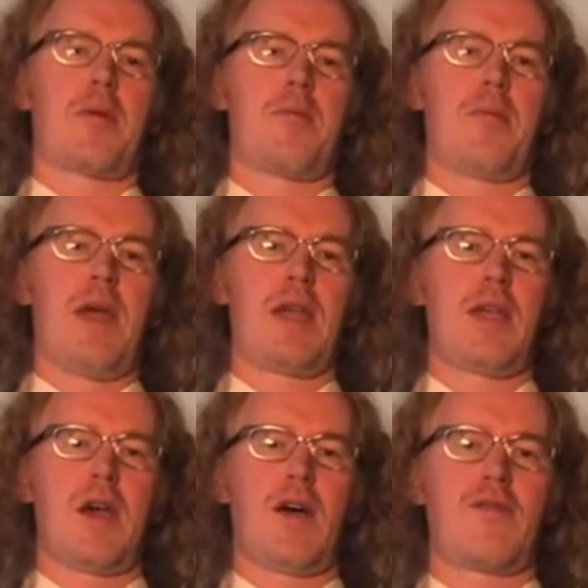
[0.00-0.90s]
many
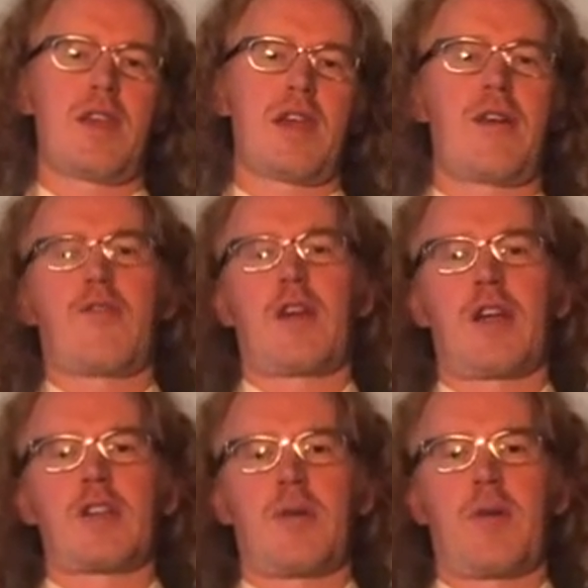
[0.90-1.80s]
of the California
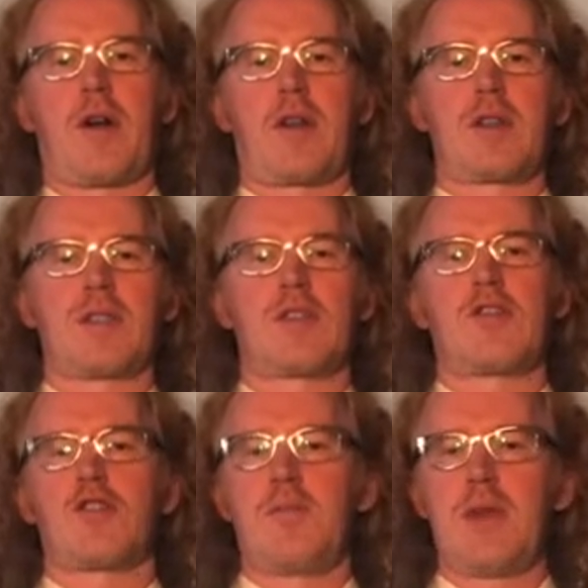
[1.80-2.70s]
National Party's
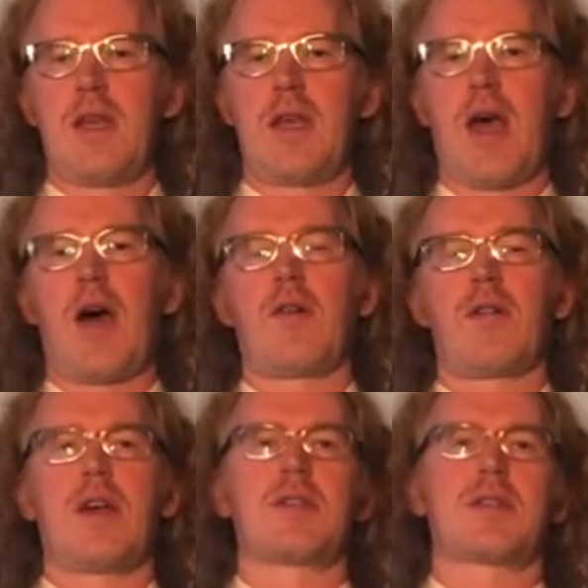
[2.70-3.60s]
social media
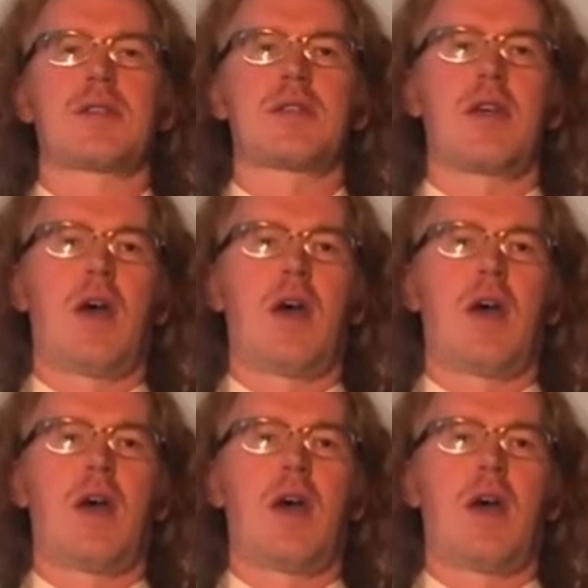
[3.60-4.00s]
outlets.